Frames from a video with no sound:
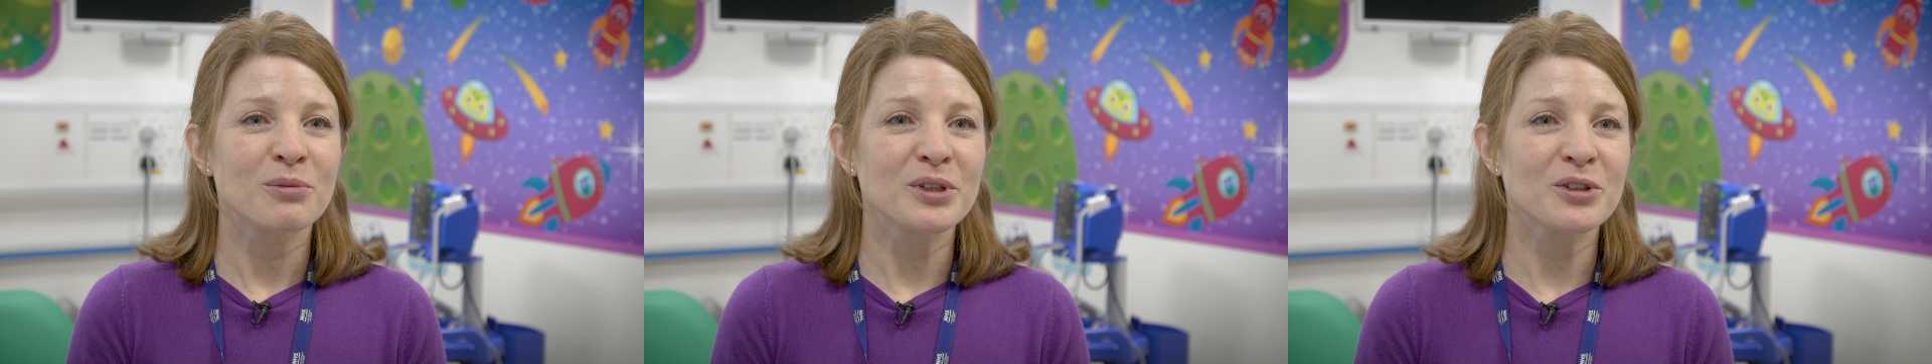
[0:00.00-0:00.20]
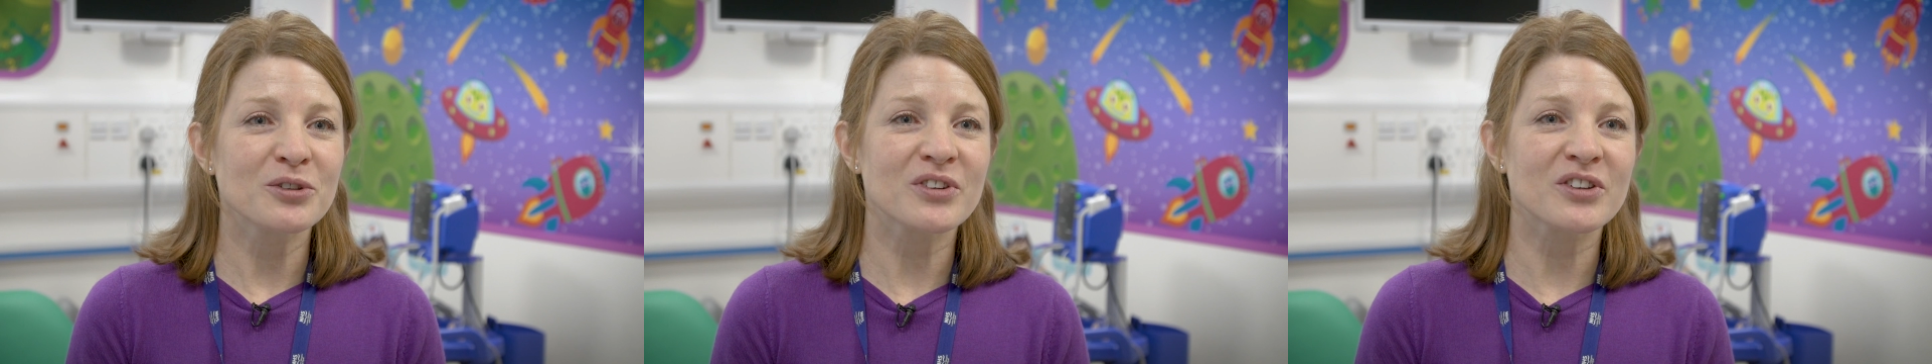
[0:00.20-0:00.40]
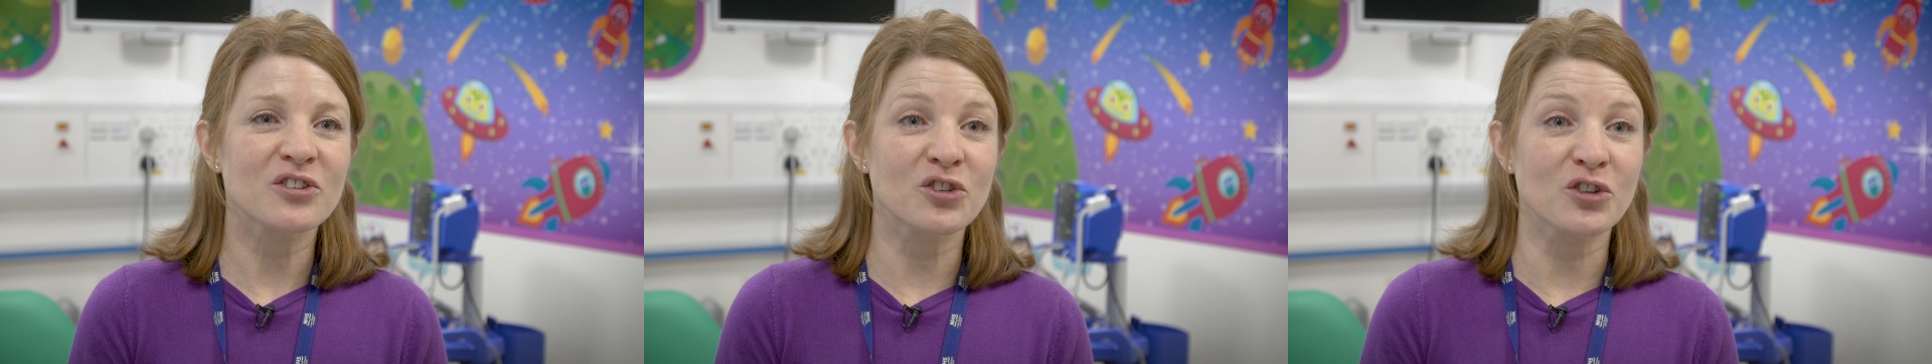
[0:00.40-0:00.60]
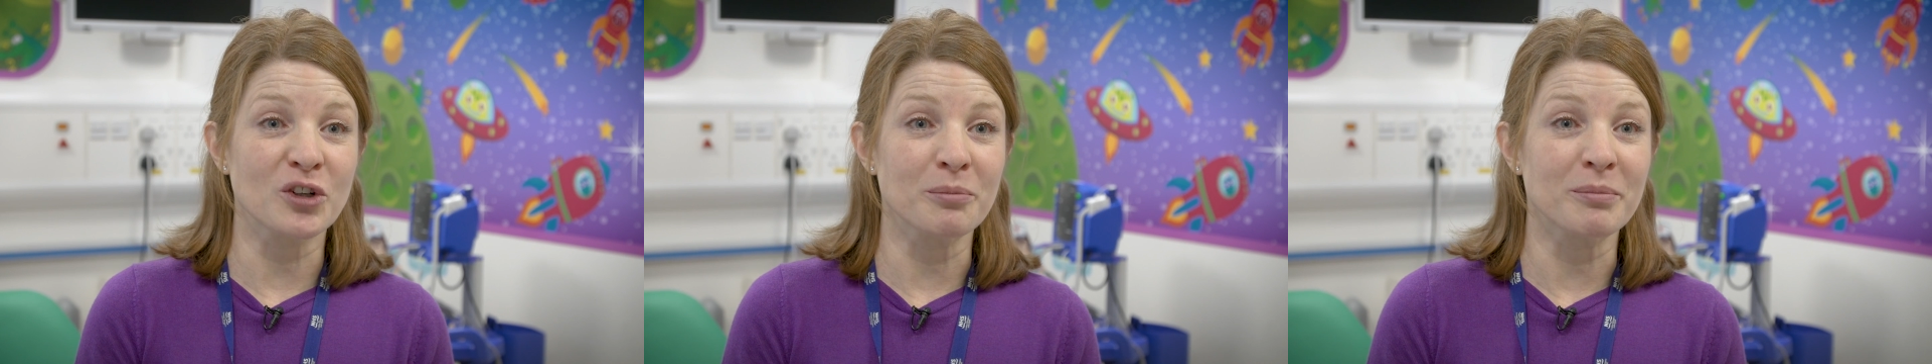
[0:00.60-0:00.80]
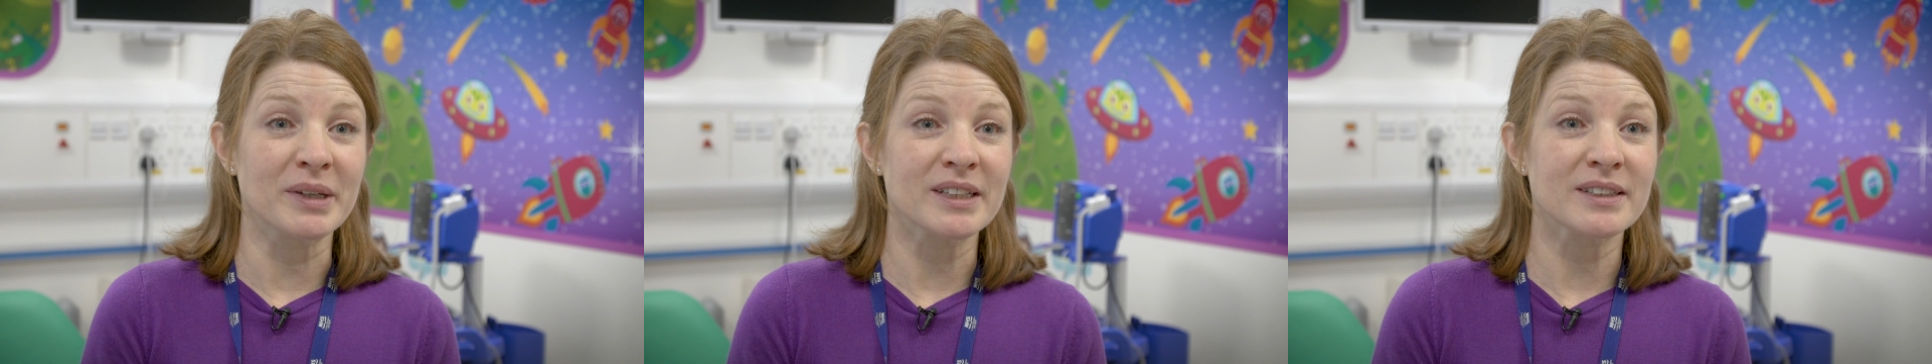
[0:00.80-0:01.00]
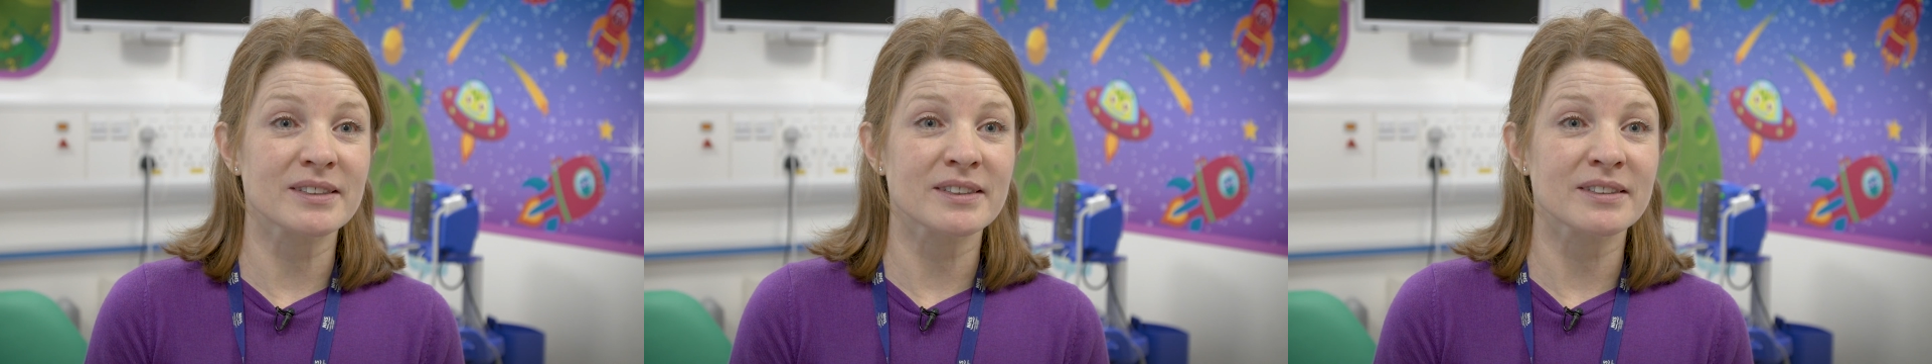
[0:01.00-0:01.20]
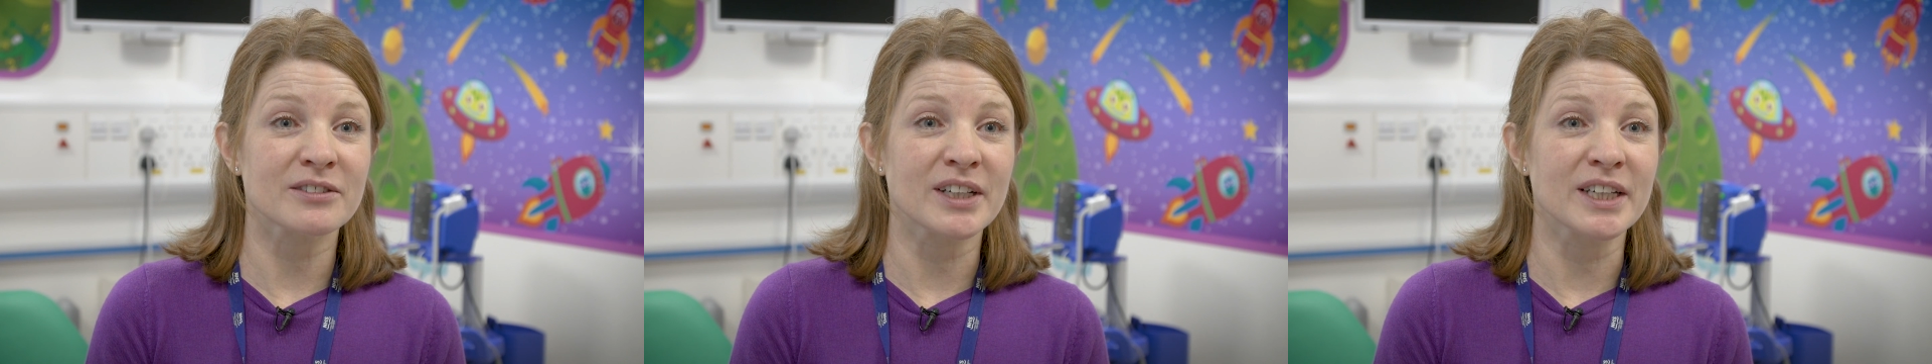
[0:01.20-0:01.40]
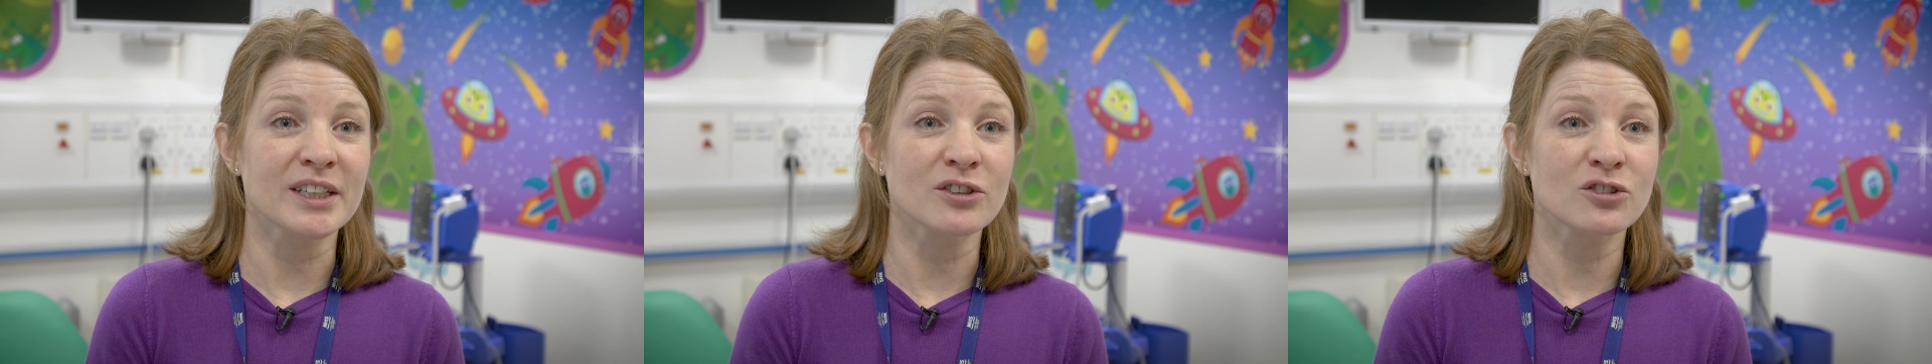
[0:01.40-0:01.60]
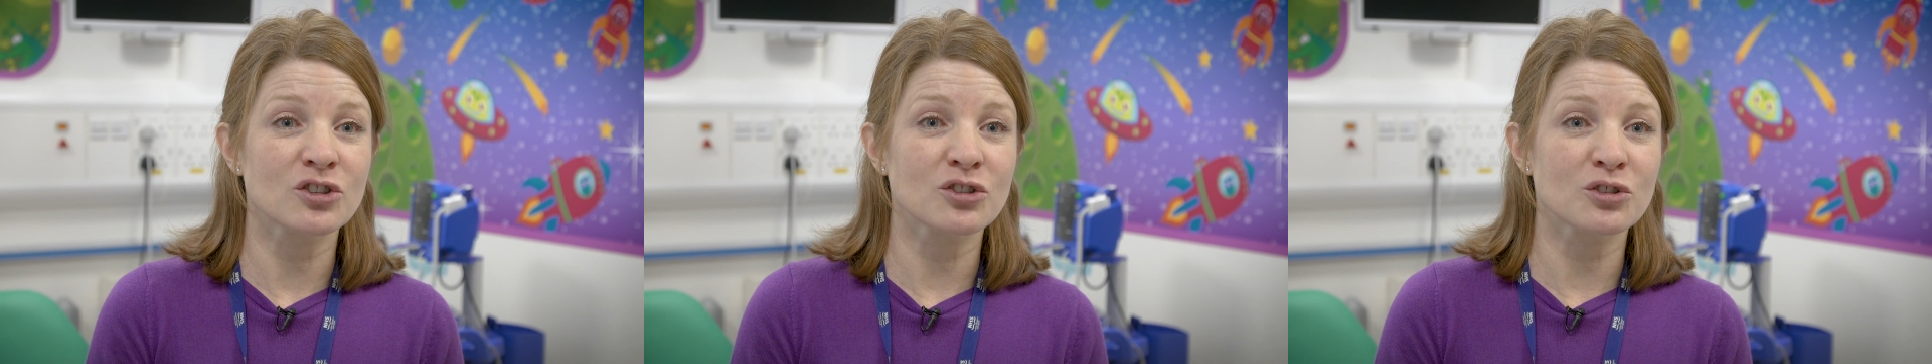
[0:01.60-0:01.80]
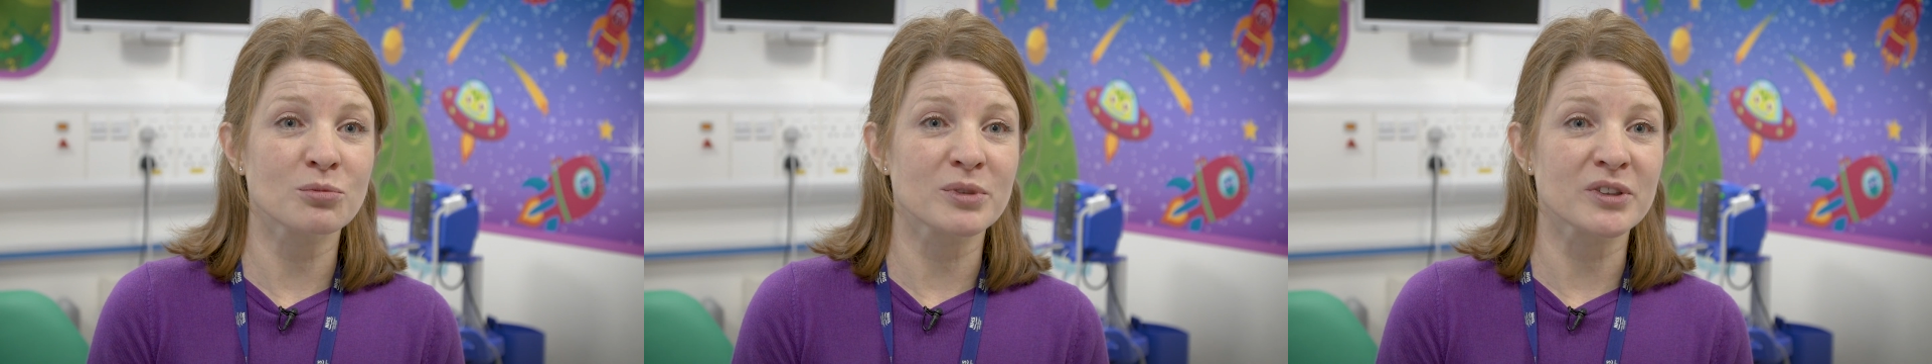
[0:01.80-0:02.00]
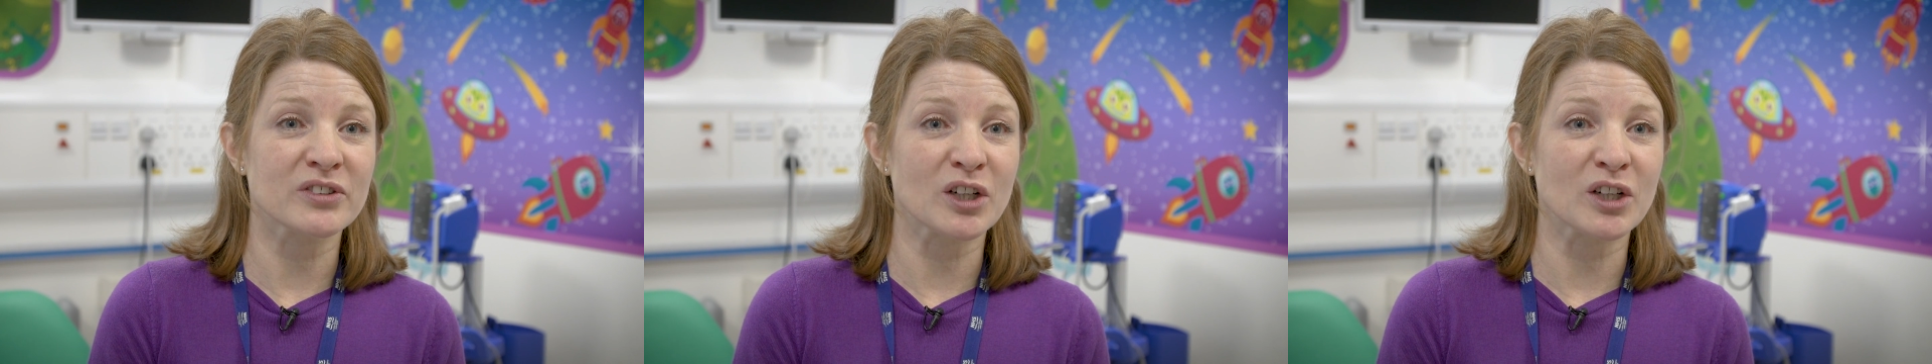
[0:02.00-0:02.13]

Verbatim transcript: We use this treatment in children with